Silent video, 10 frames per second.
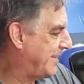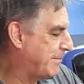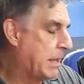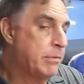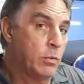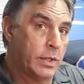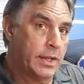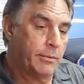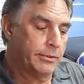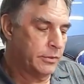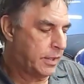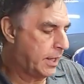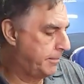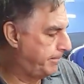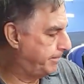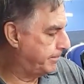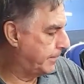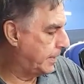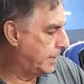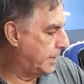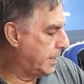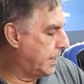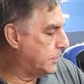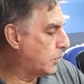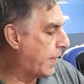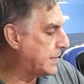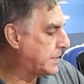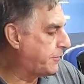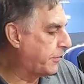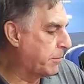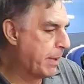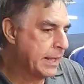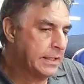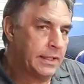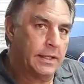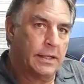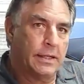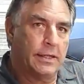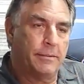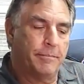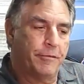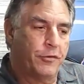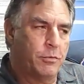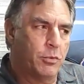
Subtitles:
Maybe one day we'll do that. So that's it for the Bentley. A few